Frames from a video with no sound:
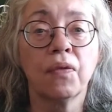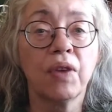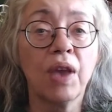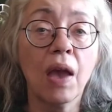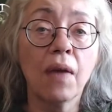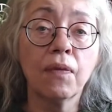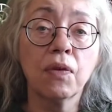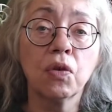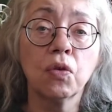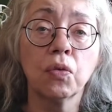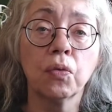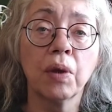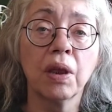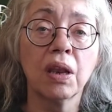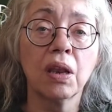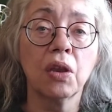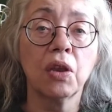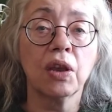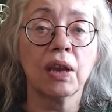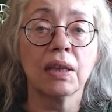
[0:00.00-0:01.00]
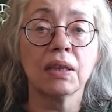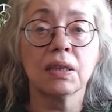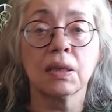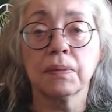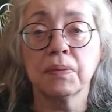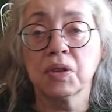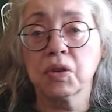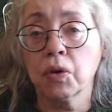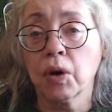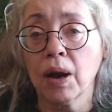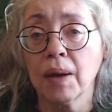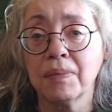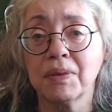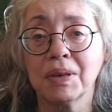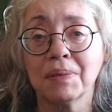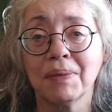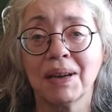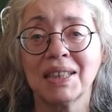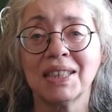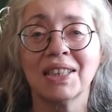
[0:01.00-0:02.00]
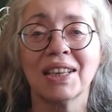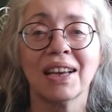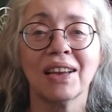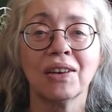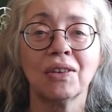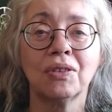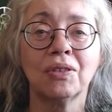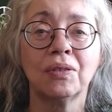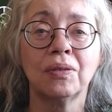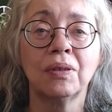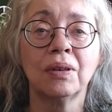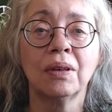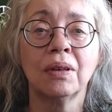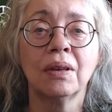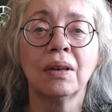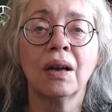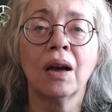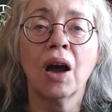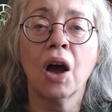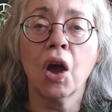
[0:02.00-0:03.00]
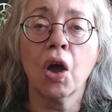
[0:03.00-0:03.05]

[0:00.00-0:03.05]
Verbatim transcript: If you haven't already, you can subscribe to my channel.